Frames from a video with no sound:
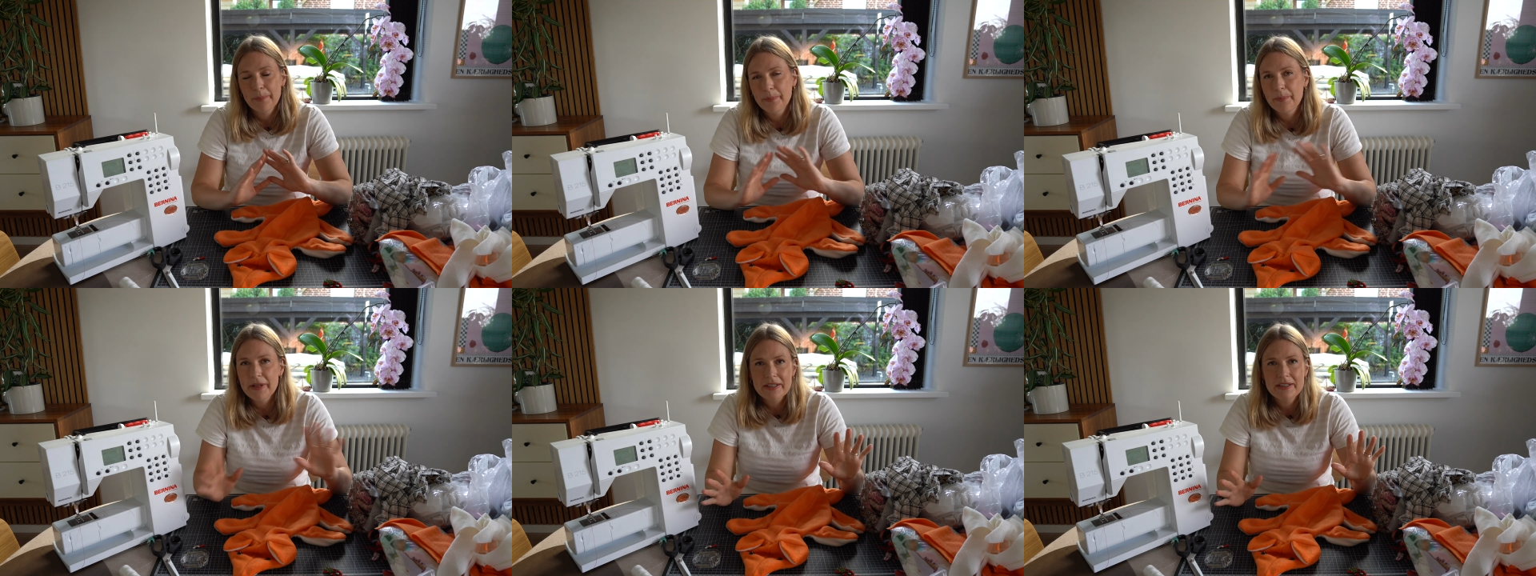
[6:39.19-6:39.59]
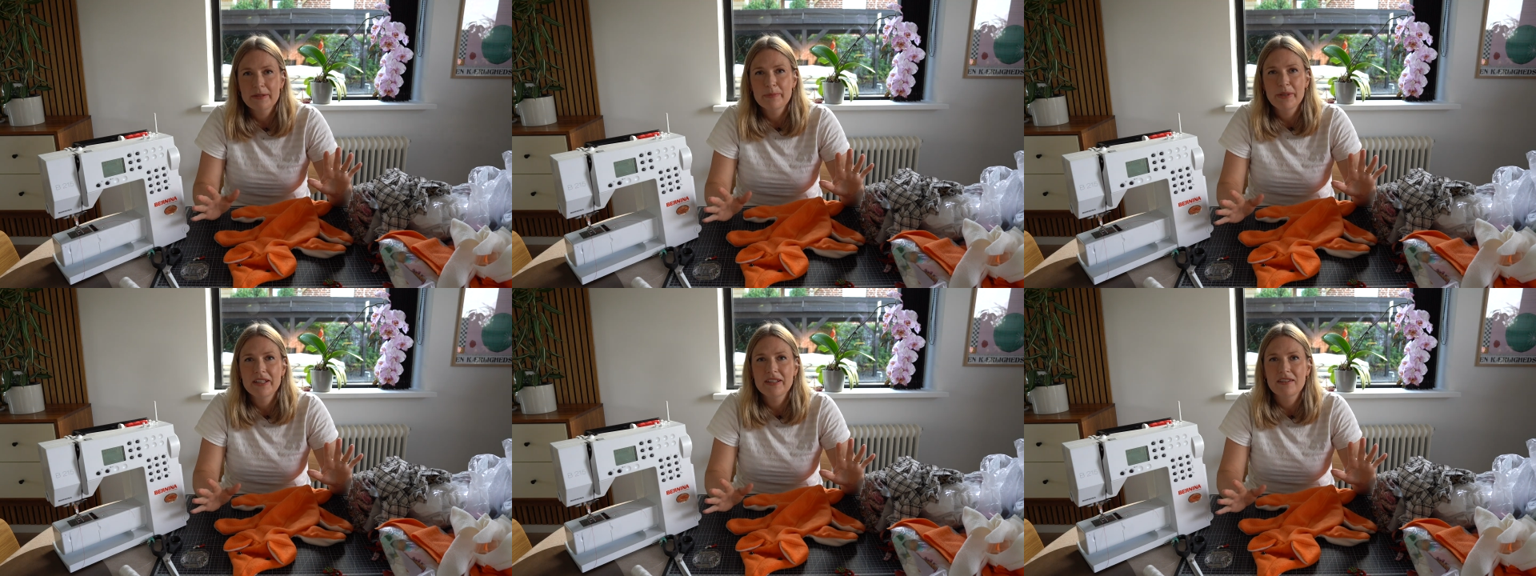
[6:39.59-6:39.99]
bits
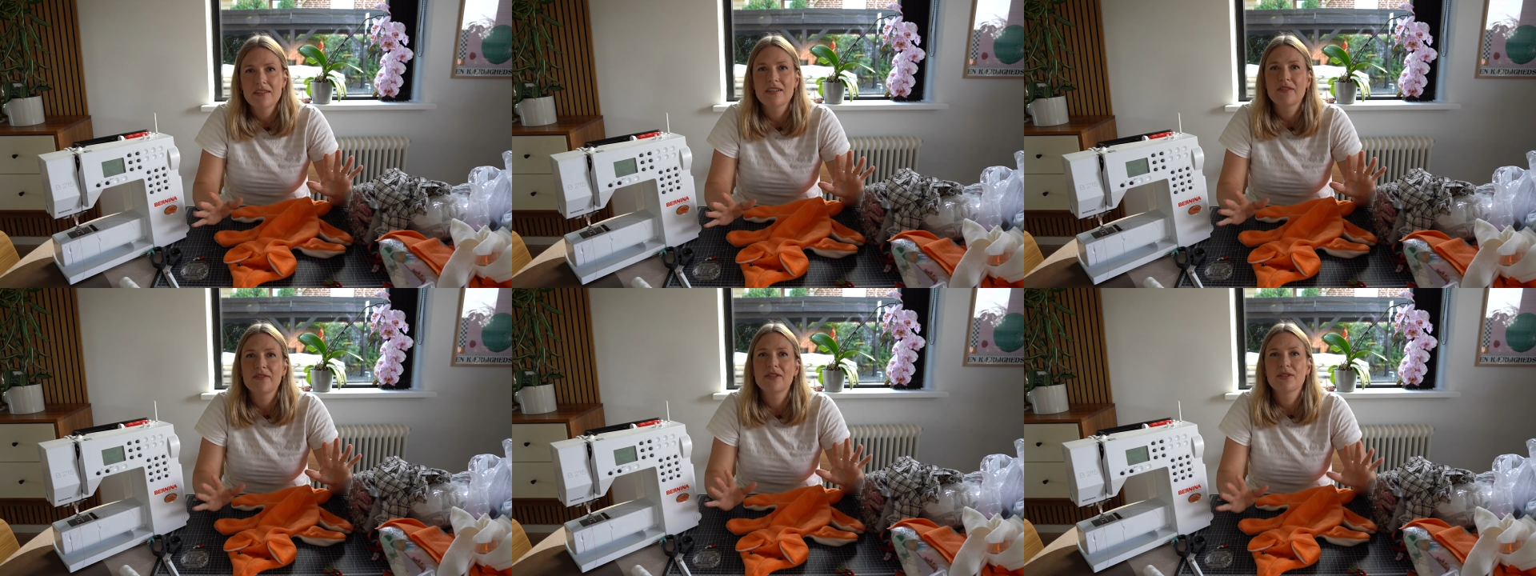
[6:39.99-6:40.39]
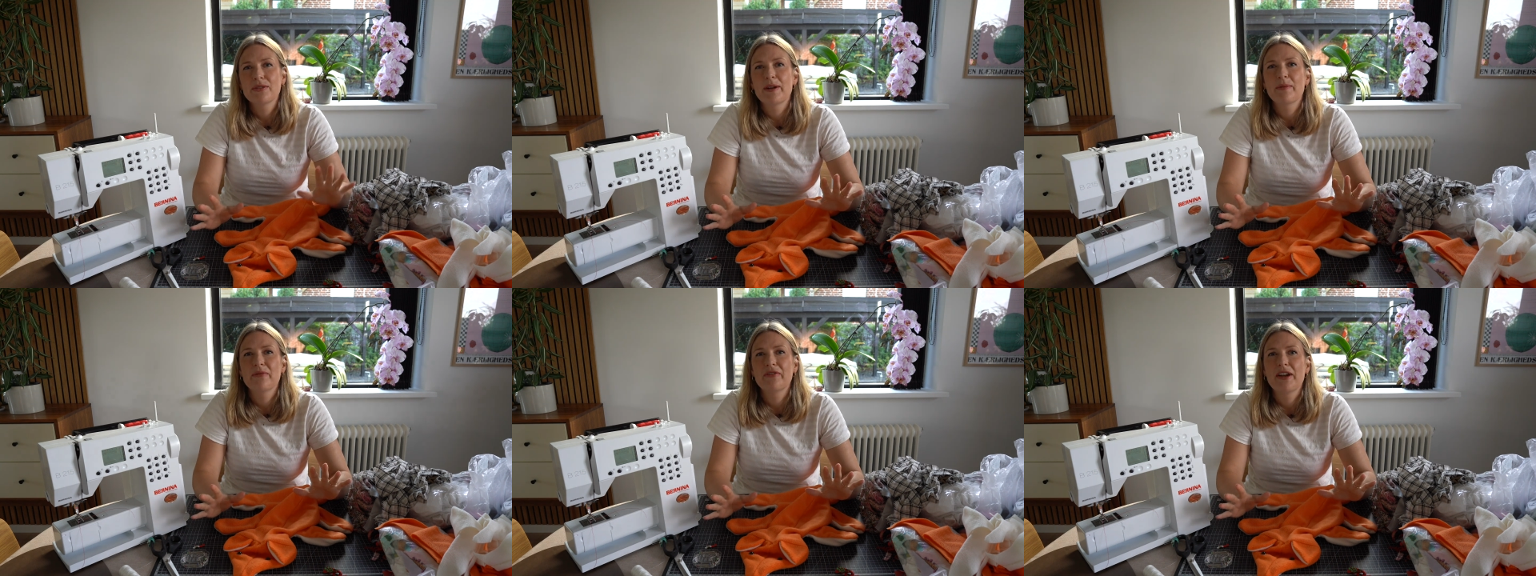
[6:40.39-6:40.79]
and pieces of
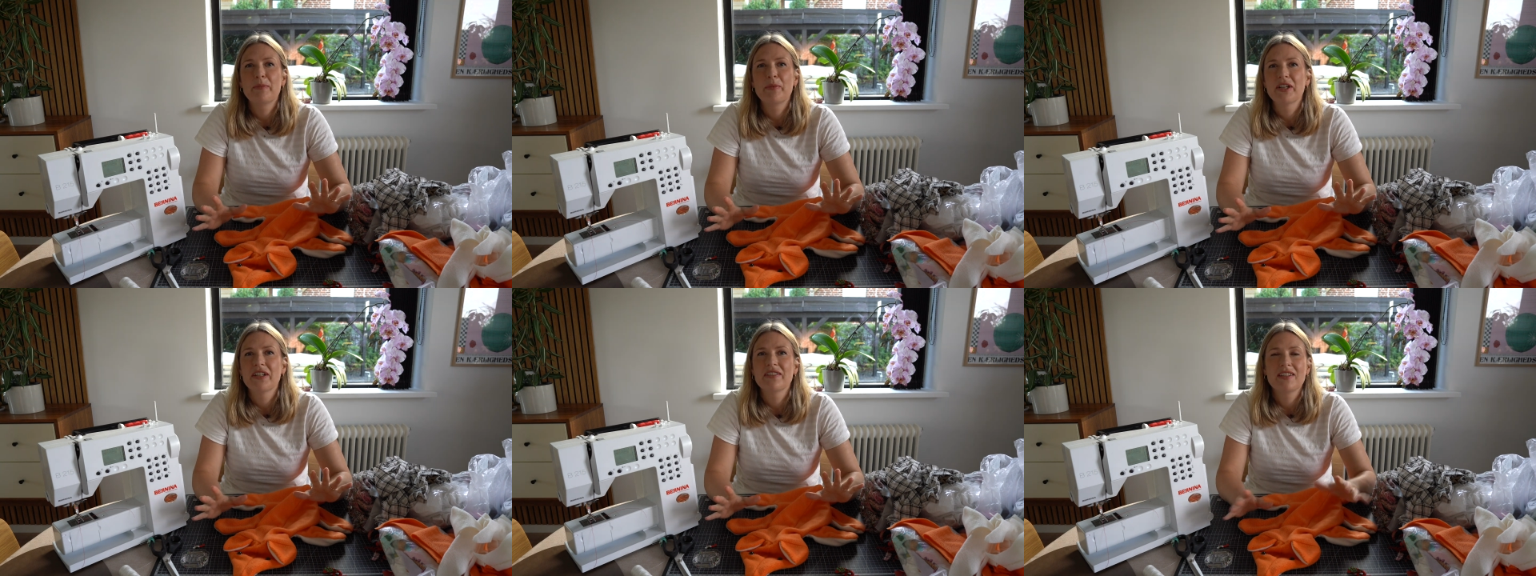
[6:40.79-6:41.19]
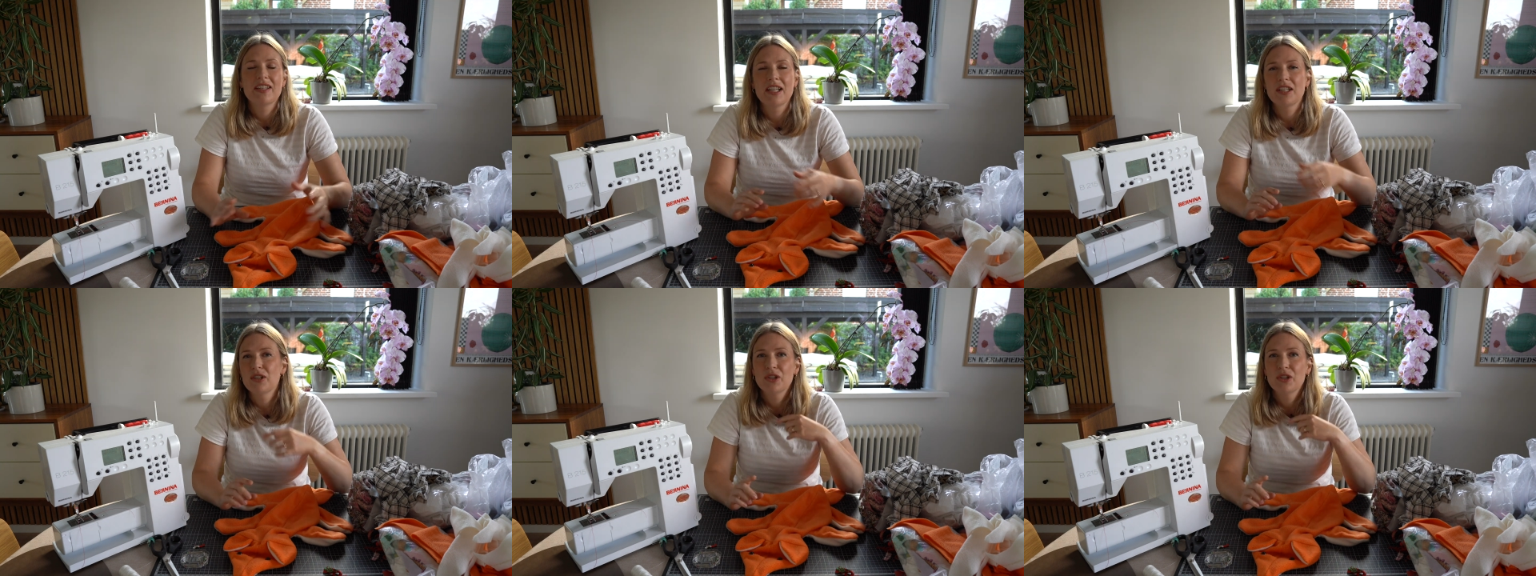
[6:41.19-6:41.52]
scrap fabrics that